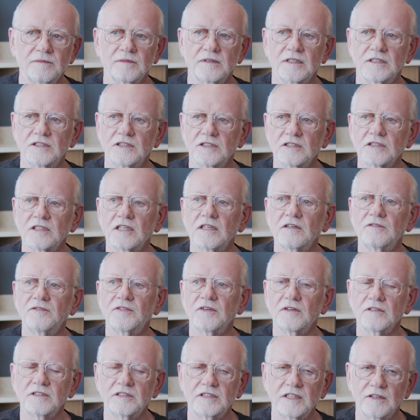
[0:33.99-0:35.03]
It's just going to
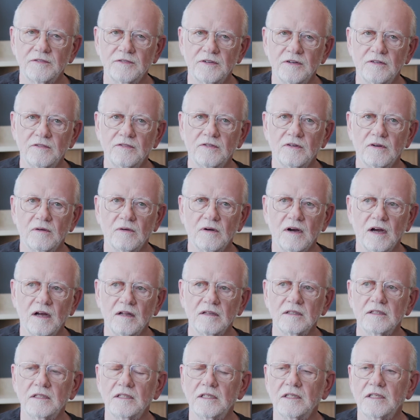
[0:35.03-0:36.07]
feel different for a
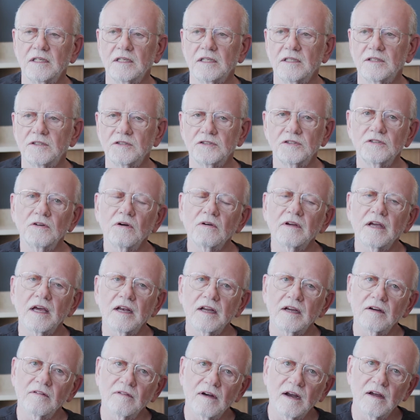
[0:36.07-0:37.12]
while. There's no
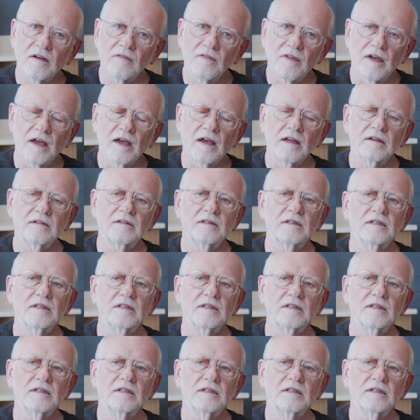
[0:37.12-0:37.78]
getting around that.